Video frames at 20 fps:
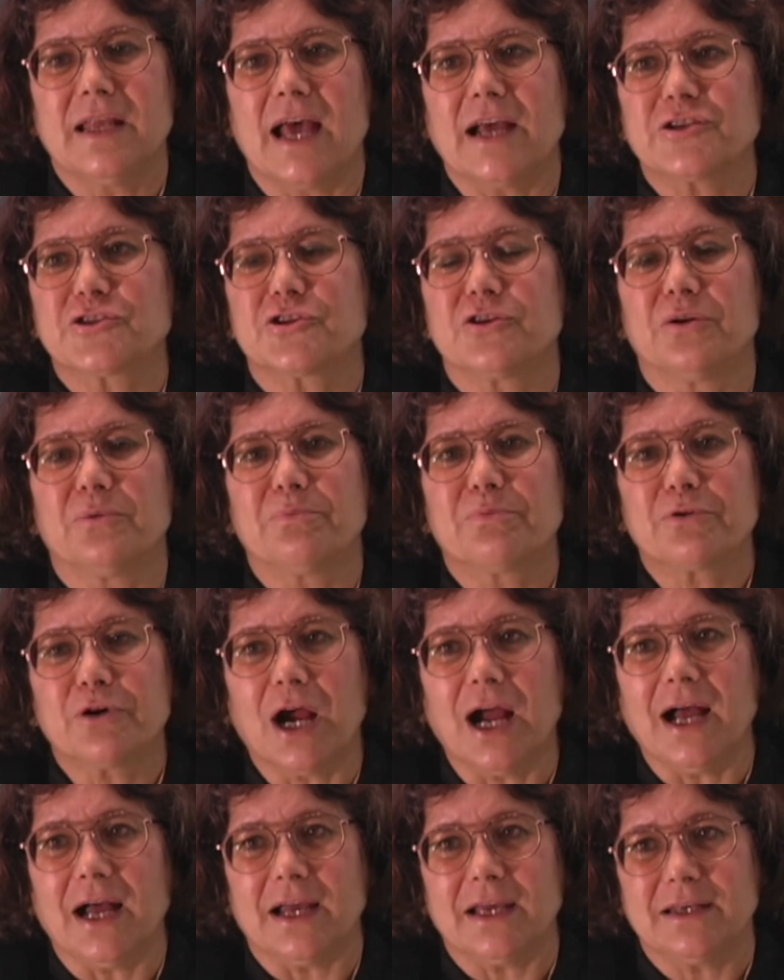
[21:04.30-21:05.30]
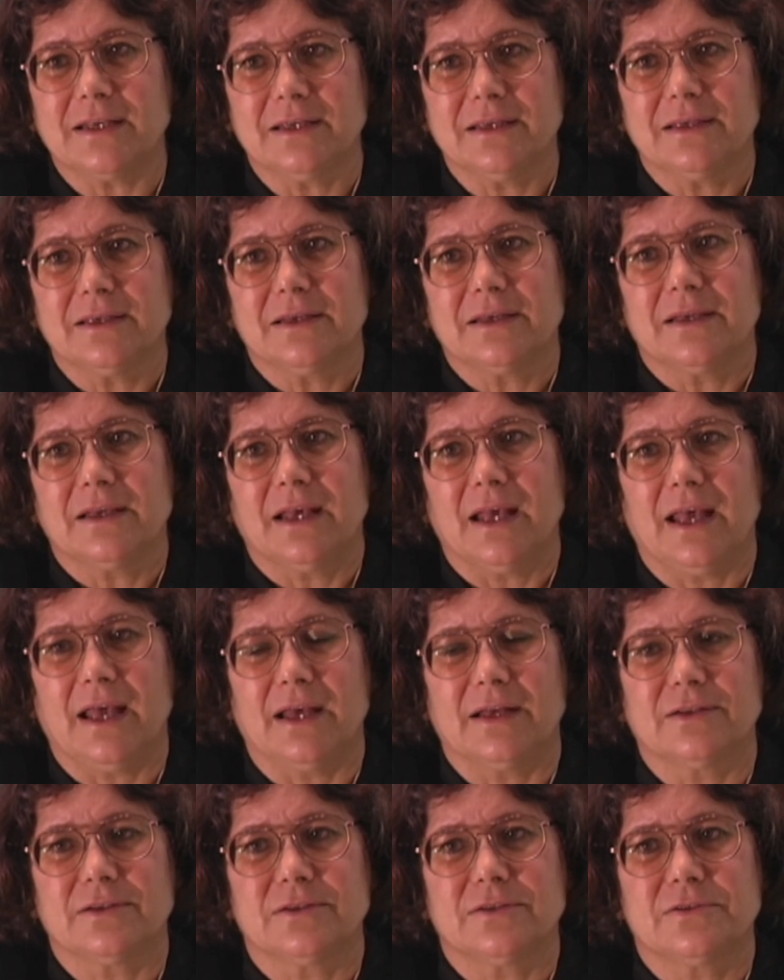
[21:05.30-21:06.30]
national pride.
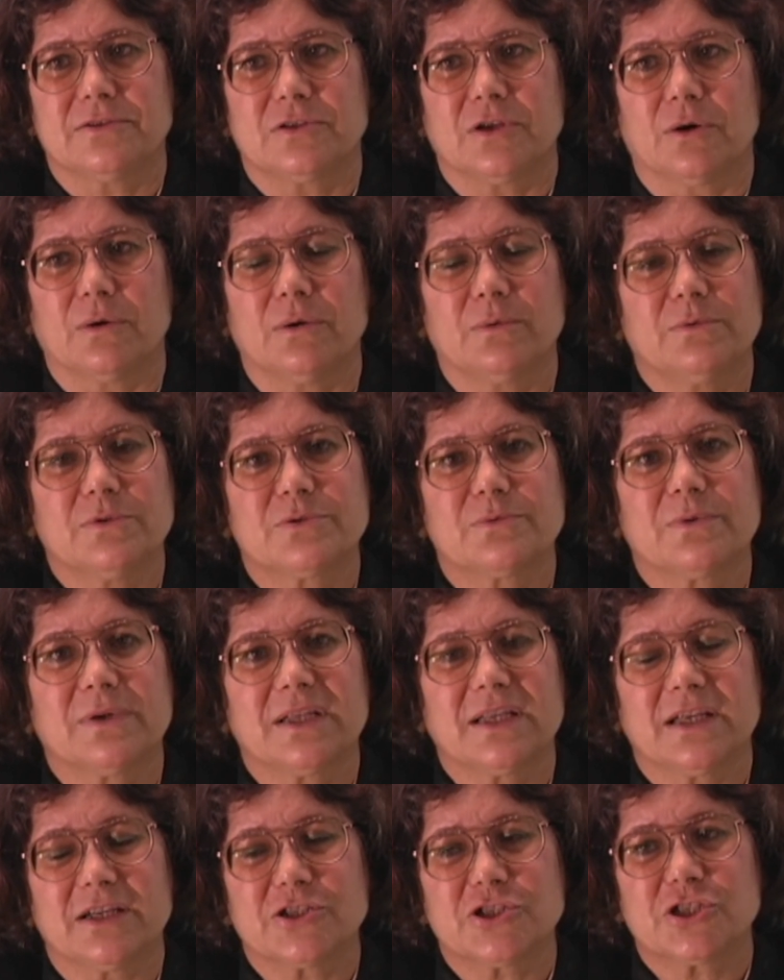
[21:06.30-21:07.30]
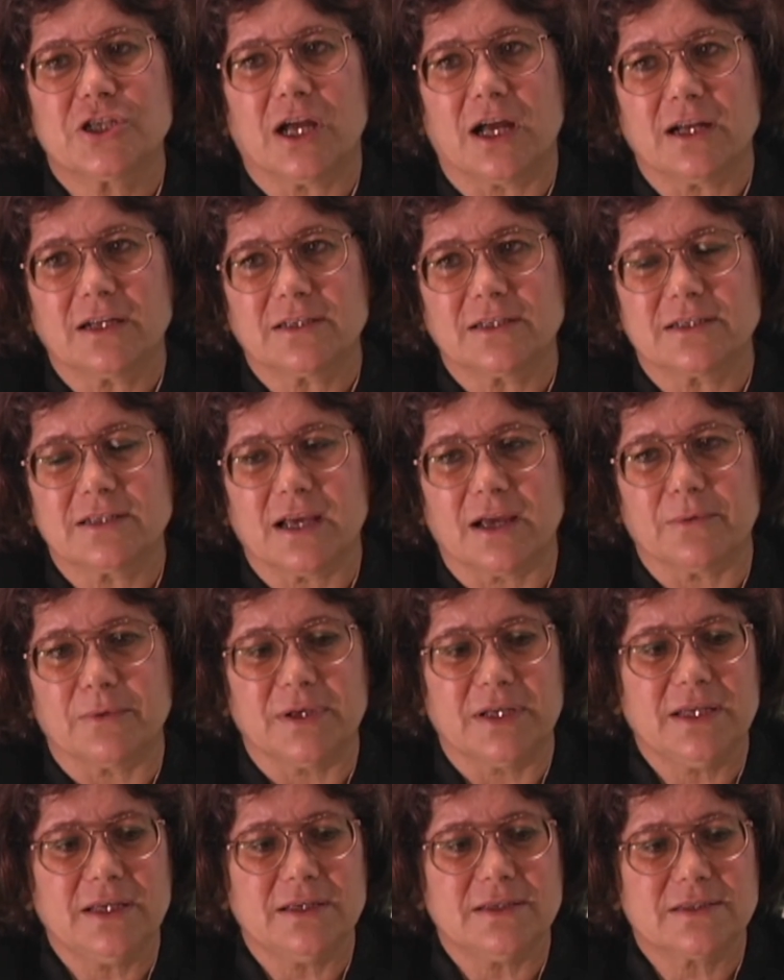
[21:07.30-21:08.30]
And so it was really a shock to
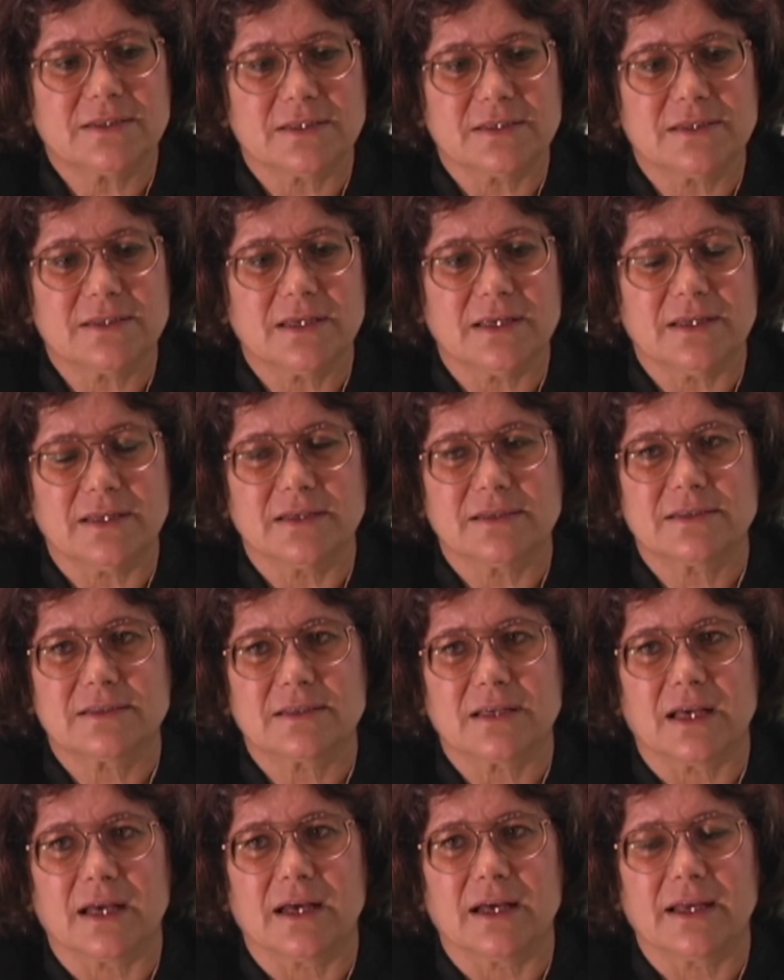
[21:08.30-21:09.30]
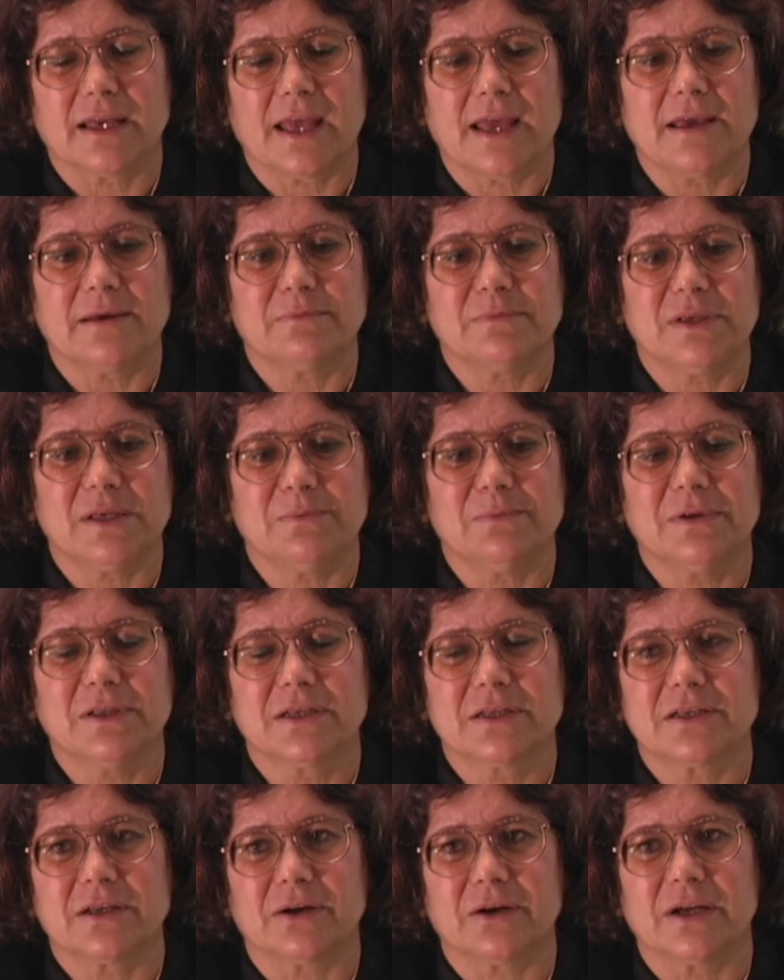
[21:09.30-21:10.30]
Taiwanese to see this KMT
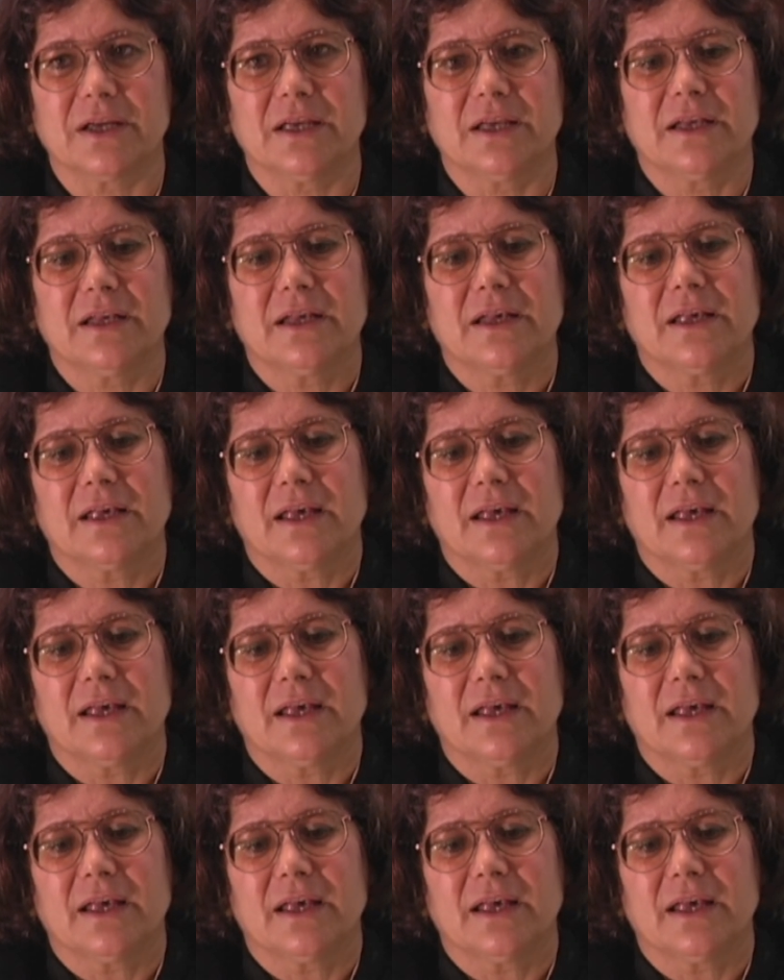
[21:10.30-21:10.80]
military.